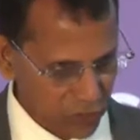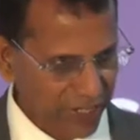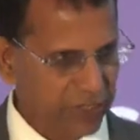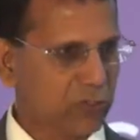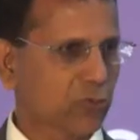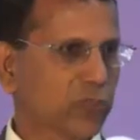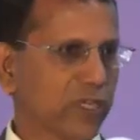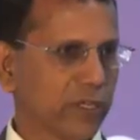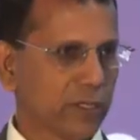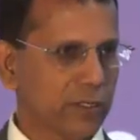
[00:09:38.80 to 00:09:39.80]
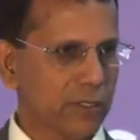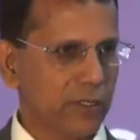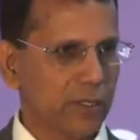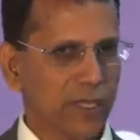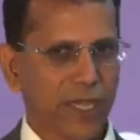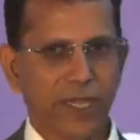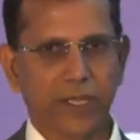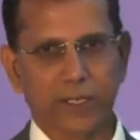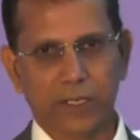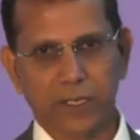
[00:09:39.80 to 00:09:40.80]
right through the year.
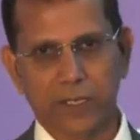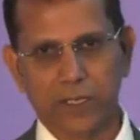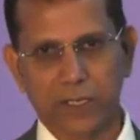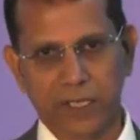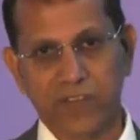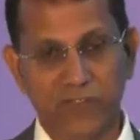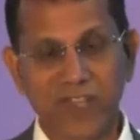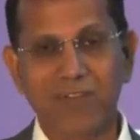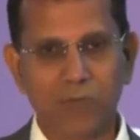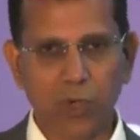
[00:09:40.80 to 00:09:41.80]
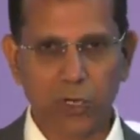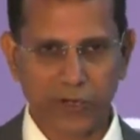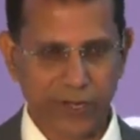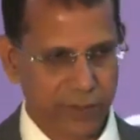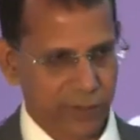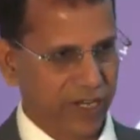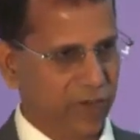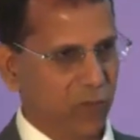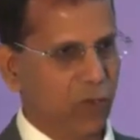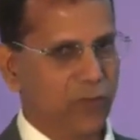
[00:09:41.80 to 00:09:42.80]
And if we have moderate
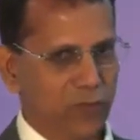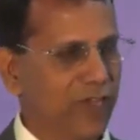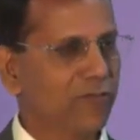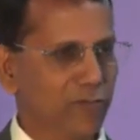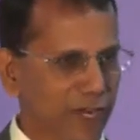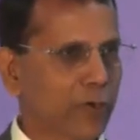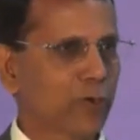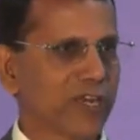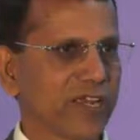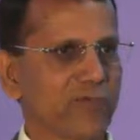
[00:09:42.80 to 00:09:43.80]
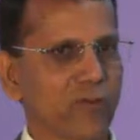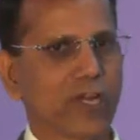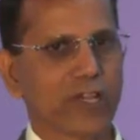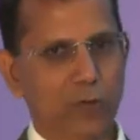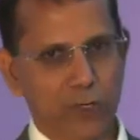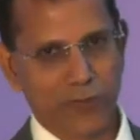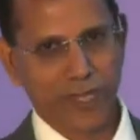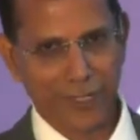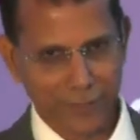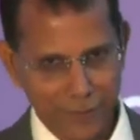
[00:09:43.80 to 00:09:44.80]
rainfall, if we have very good rainfall like what we
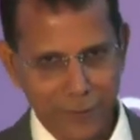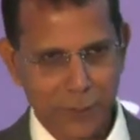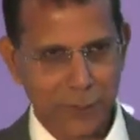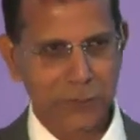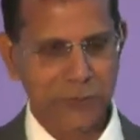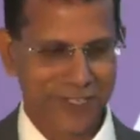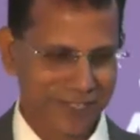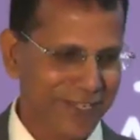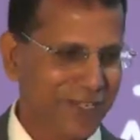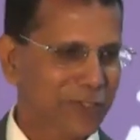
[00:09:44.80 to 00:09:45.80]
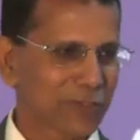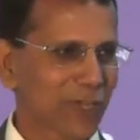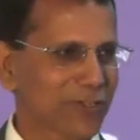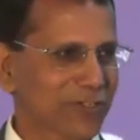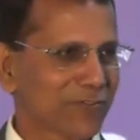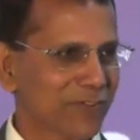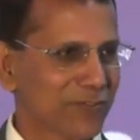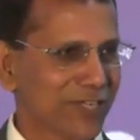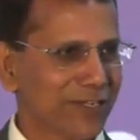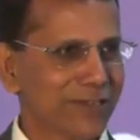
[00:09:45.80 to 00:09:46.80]
had in
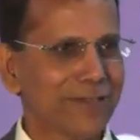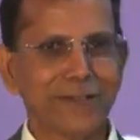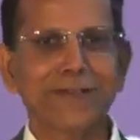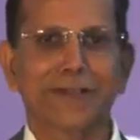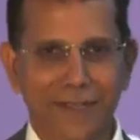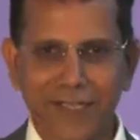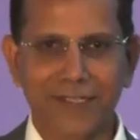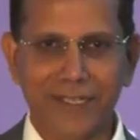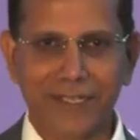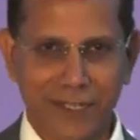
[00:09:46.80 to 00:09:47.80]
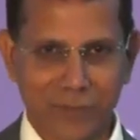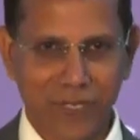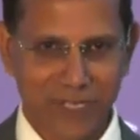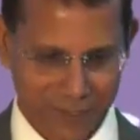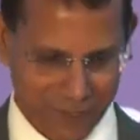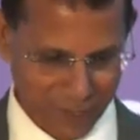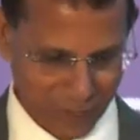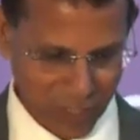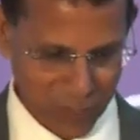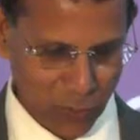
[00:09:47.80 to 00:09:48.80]
2015, I think it can meet
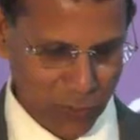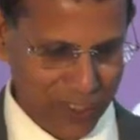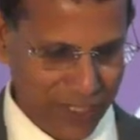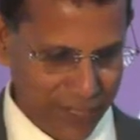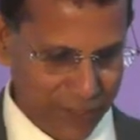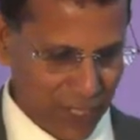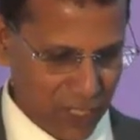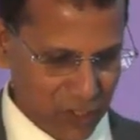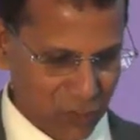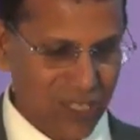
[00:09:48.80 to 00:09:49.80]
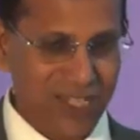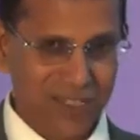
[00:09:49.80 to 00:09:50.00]
much more than that. So